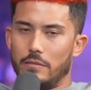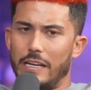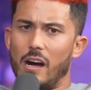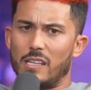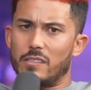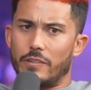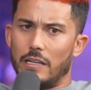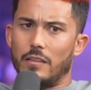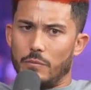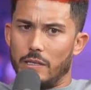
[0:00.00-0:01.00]
the odds of
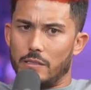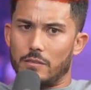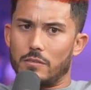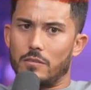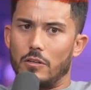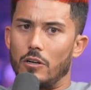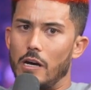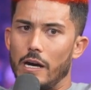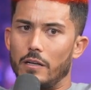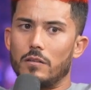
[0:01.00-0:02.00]
getting the bigs are
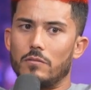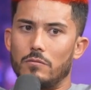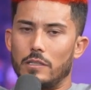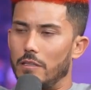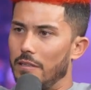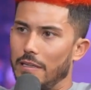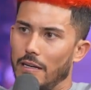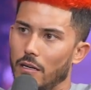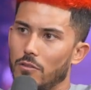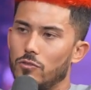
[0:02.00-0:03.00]
not really
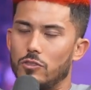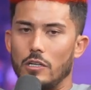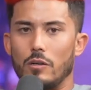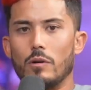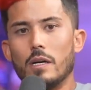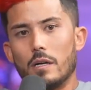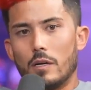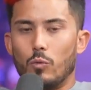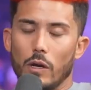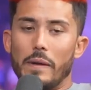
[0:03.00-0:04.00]
there. So
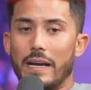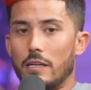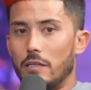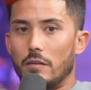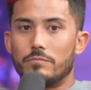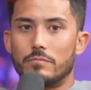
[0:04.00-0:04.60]
what am I going to do?